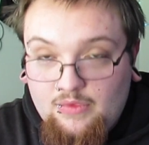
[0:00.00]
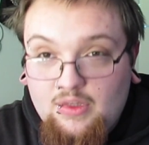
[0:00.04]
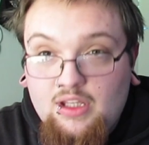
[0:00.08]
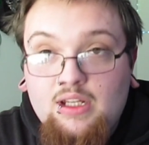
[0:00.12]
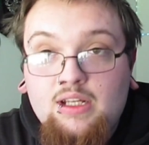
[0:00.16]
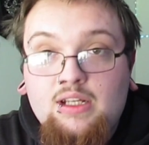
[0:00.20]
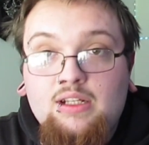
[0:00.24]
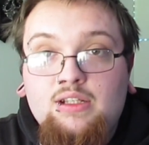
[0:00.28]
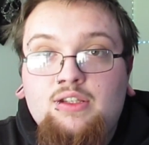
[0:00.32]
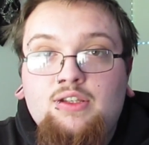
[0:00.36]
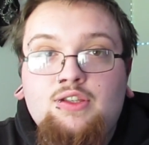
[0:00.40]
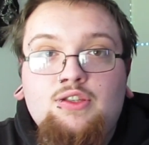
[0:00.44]

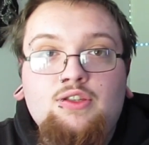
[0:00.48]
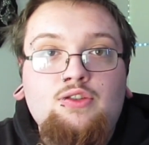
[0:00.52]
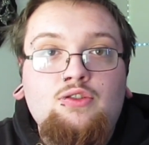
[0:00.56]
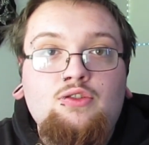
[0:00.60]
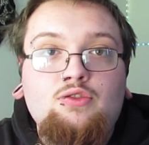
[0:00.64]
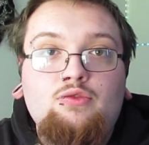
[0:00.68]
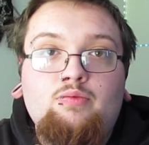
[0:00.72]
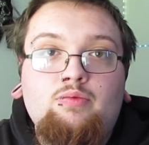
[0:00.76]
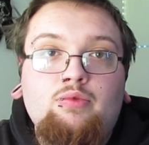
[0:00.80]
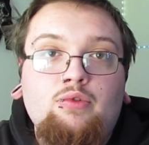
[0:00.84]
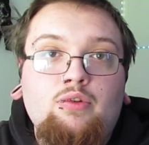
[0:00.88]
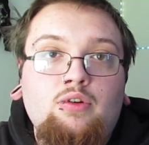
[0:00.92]
It's
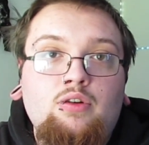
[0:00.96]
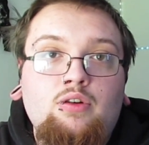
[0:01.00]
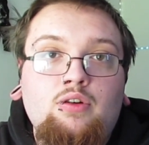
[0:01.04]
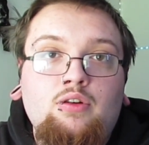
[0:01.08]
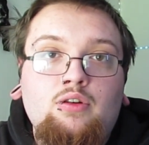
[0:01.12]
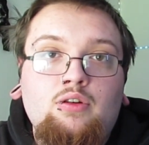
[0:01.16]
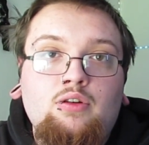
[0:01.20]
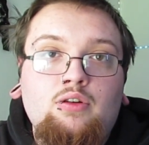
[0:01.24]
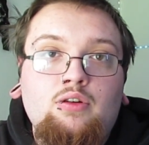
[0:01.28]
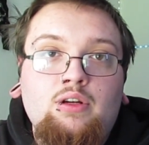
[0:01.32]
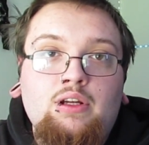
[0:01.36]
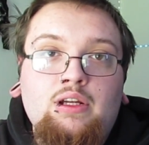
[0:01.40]

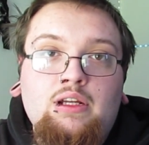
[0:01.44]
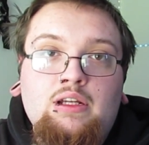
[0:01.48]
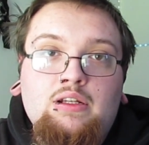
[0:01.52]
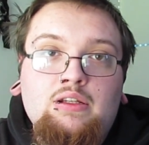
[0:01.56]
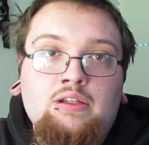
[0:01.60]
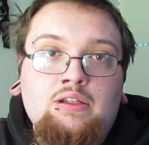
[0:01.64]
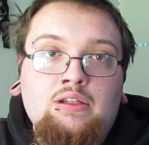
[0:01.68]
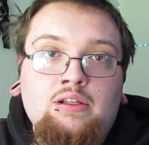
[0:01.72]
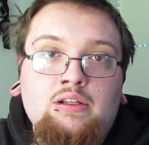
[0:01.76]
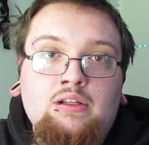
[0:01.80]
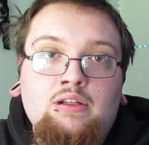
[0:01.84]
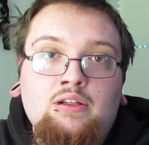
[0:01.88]
super
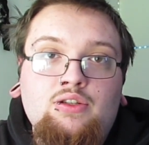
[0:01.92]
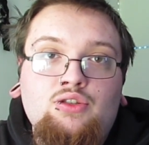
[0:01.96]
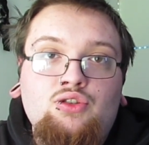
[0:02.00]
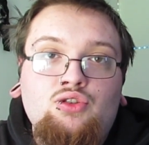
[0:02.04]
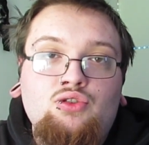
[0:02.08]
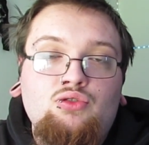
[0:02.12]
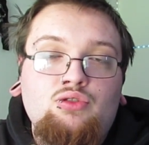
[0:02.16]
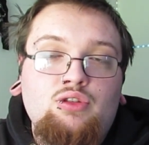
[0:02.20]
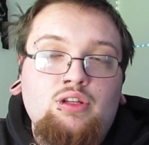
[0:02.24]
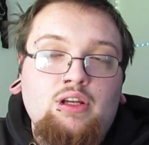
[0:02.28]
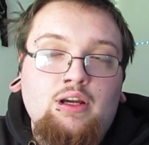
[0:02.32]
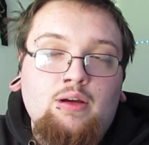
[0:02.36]
easy
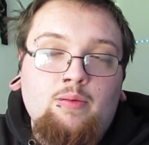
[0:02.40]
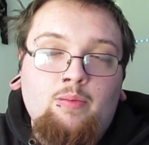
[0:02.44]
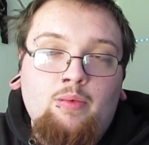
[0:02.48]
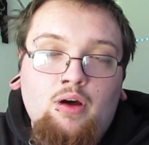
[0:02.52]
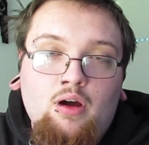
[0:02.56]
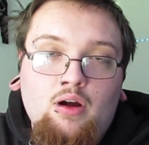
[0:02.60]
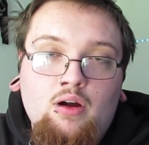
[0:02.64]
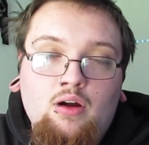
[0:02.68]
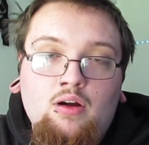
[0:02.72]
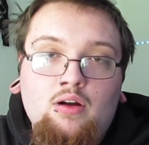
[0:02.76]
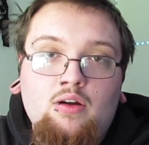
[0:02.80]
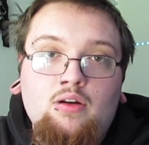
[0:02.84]
to take
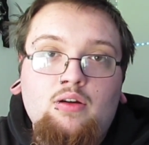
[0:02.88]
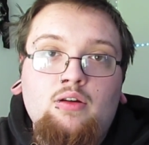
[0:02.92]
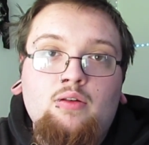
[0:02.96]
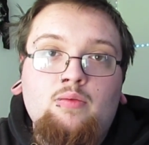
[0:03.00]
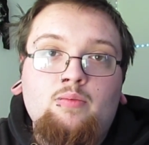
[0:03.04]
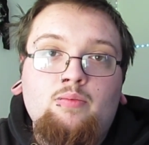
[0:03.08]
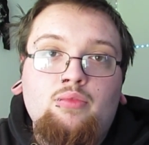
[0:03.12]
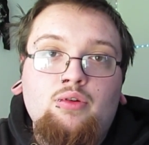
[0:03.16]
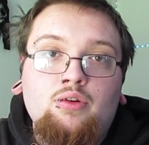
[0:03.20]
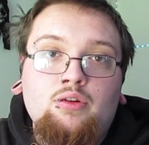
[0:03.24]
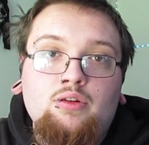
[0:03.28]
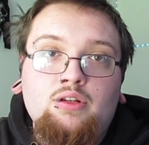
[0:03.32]
apart
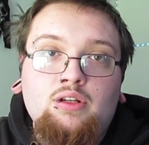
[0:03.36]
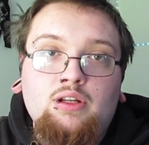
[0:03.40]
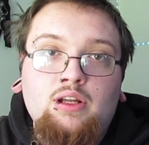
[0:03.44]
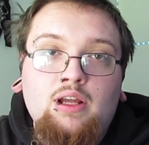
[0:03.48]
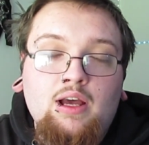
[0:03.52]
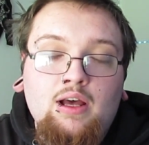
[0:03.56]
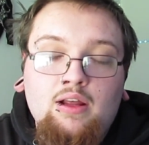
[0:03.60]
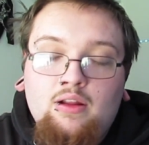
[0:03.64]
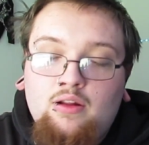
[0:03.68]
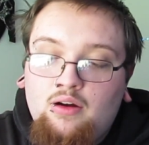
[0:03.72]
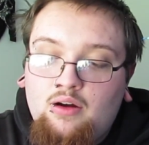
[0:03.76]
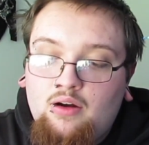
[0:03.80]
and put
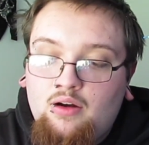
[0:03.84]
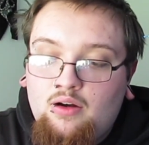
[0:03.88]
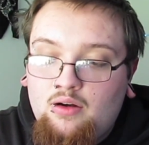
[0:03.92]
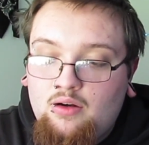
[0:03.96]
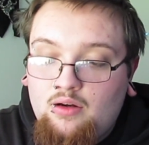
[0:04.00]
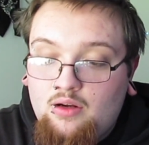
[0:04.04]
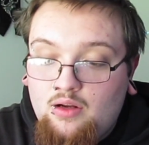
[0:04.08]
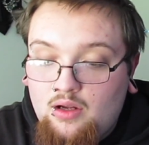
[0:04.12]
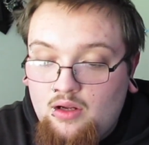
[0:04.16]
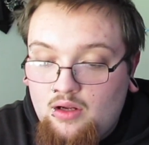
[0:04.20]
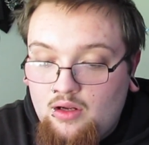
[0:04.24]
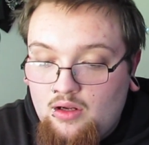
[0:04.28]
together.
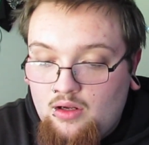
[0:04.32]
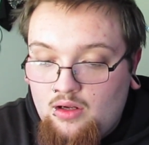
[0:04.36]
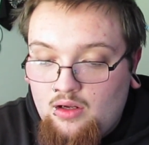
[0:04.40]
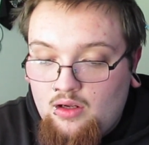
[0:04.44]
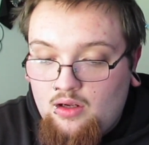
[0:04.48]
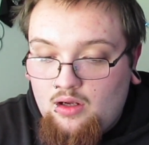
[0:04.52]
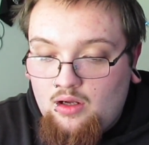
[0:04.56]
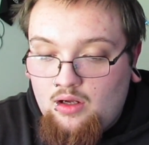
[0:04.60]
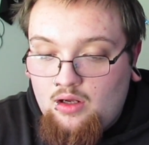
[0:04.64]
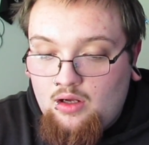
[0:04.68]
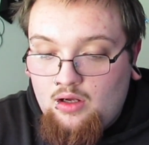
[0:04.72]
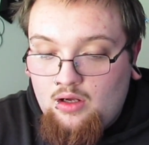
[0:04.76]

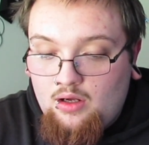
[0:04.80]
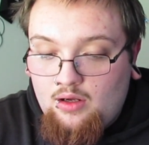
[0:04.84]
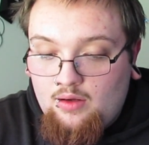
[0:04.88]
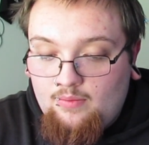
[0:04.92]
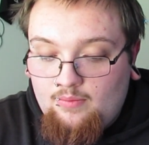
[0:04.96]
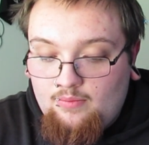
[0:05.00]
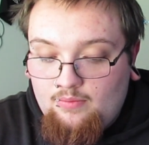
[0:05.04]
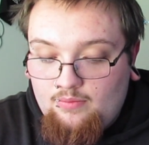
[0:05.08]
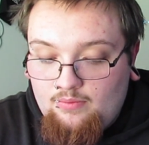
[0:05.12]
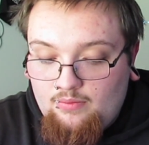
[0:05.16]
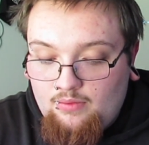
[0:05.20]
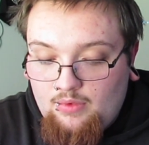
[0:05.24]

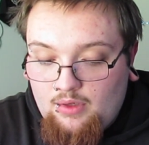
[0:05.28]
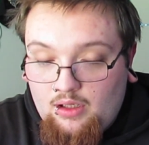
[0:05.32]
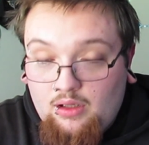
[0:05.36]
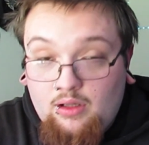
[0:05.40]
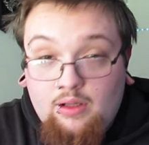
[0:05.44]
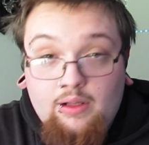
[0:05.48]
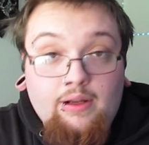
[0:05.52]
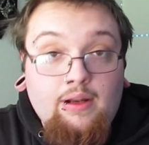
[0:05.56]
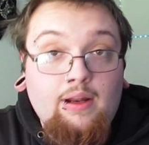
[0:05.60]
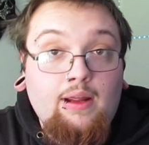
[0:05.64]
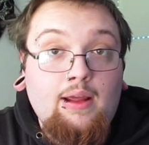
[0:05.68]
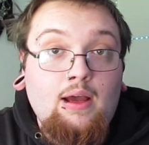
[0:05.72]

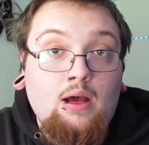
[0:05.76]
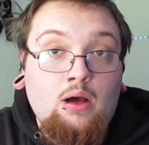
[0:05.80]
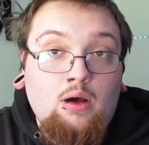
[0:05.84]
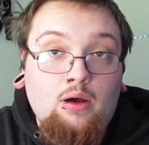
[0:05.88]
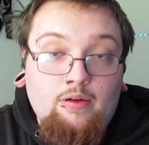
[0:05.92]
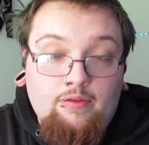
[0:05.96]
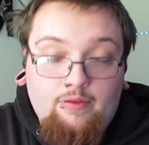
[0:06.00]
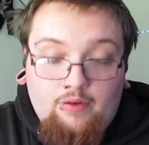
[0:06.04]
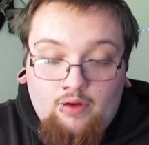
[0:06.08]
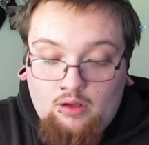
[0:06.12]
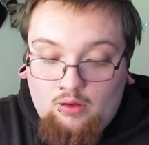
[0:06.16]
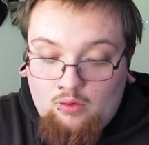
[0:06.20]
Clean it
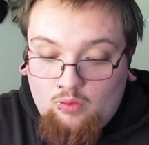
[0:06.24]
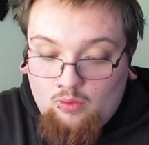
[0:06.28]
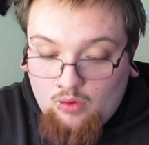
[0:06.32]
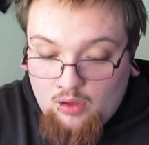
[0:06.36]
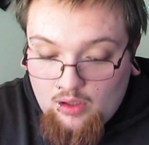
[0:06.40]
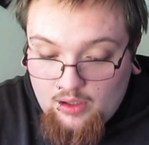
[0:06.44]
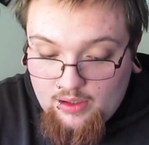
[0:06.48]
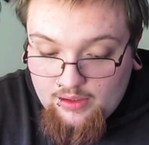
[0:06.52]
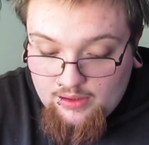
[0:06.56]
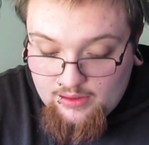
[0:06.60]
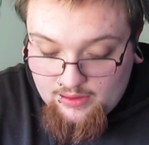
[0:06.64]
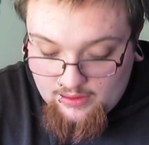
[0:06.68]
however you
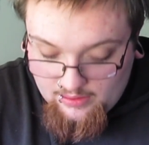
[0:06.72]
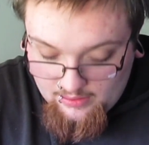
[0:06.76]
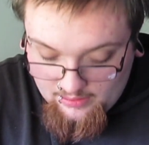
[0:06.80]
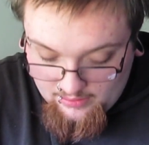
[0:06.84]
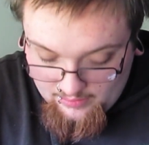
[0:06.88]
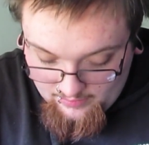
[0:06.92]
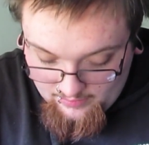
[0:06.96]
want.